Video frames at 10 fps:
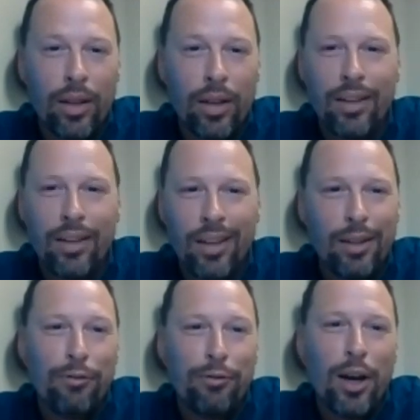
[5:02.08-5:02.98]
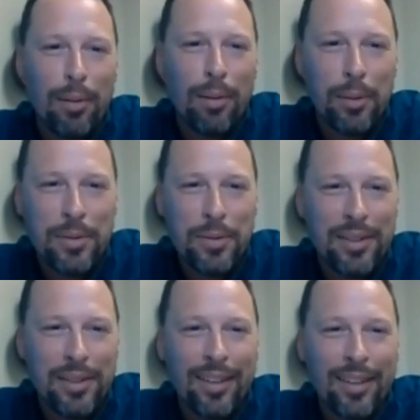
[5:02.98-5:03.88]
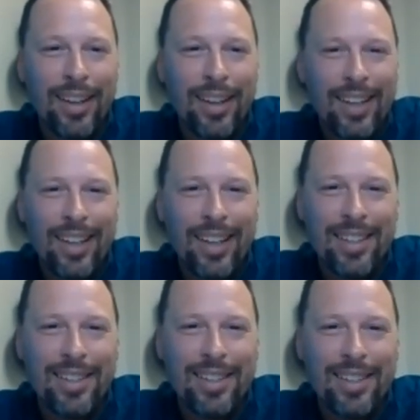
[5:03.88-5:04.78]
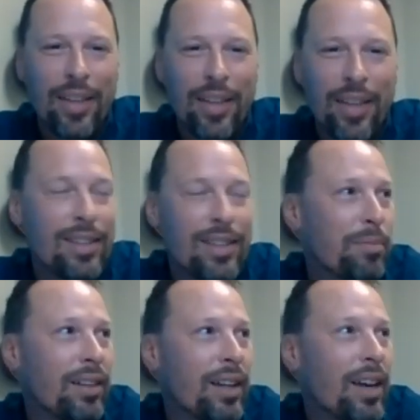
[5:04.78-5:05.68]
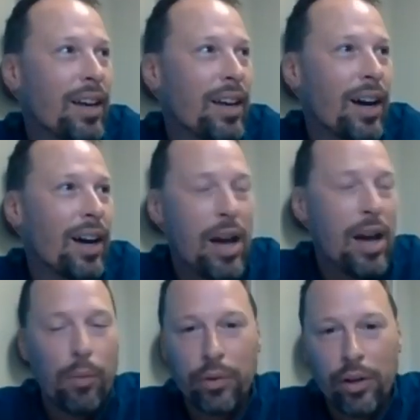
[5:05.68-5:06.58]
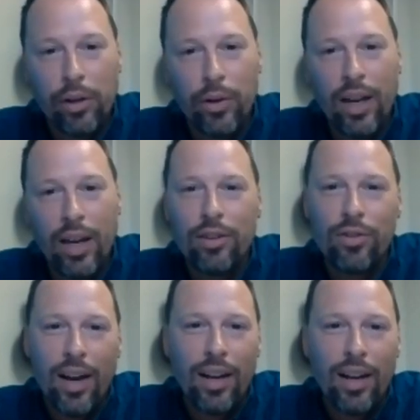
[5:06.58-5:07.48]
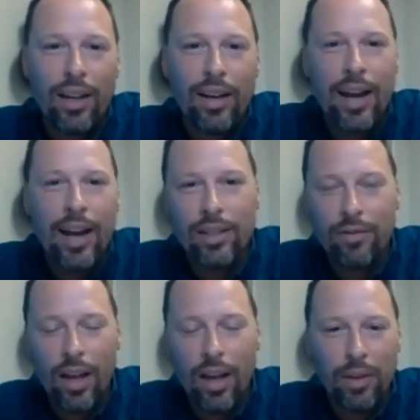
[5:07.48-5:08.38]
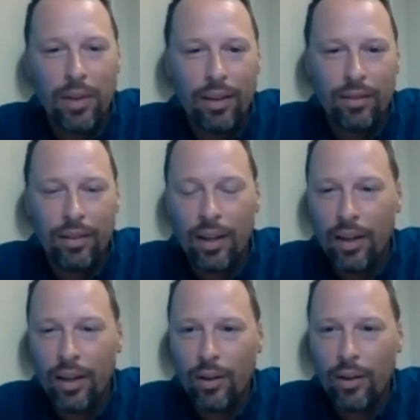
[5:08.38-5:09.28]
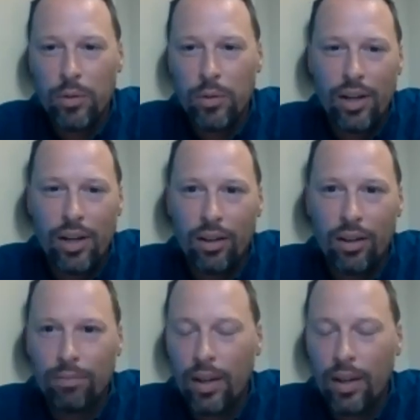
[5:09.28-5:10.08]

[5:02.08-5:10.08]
the fun problems, and he gets to deal with all that stuff. But I help with recruiting and training and agent development. And when Michelle,